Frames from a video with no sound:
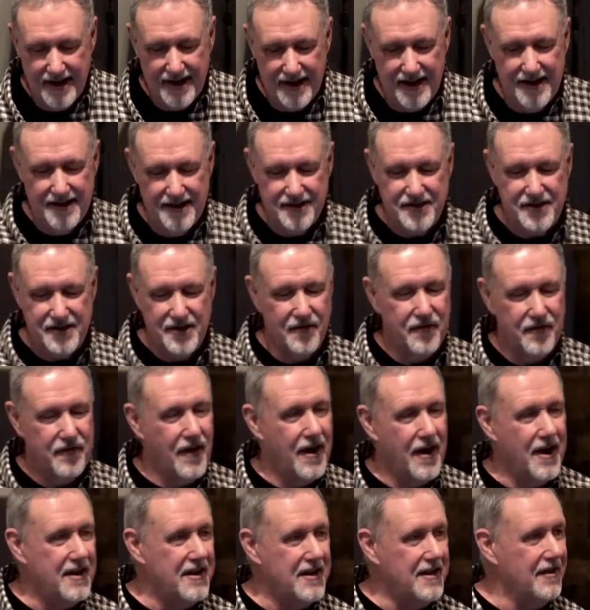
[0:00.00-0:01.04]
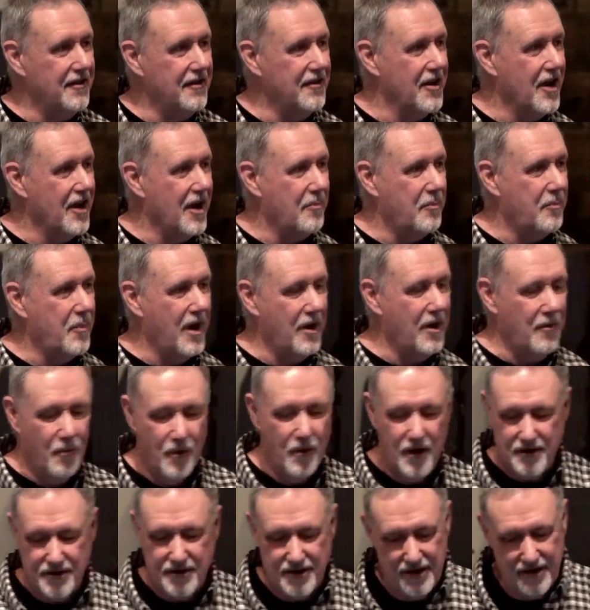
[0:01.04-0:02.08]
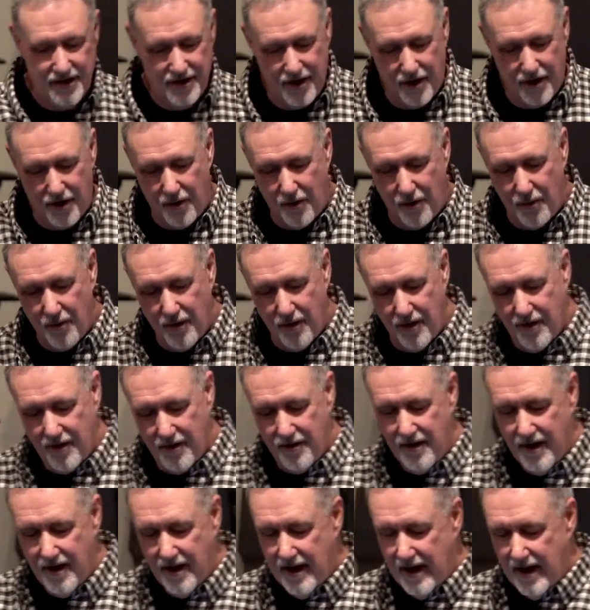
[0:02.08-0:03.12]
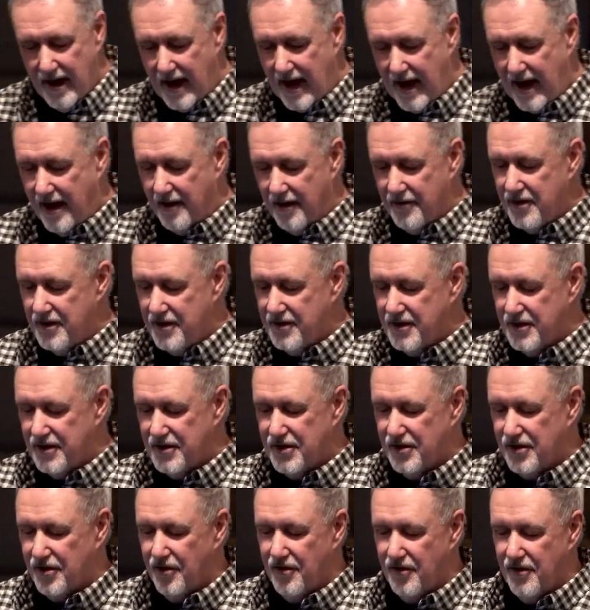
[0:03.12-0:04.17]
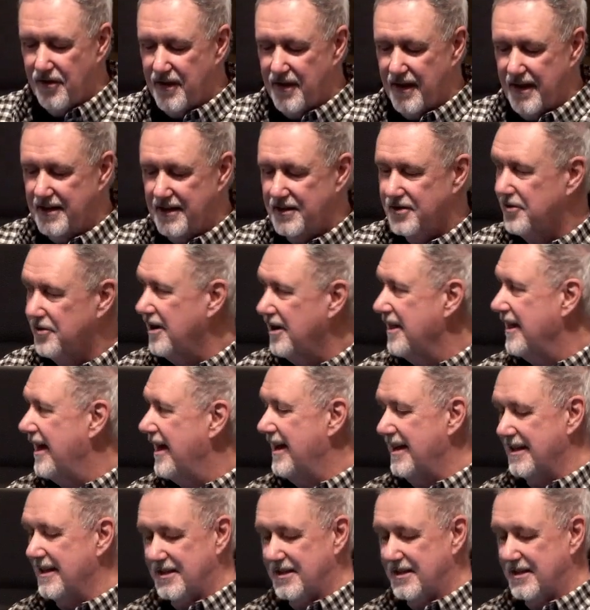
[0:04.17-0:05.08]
is defined here not by what you know or how you discern things or any of that.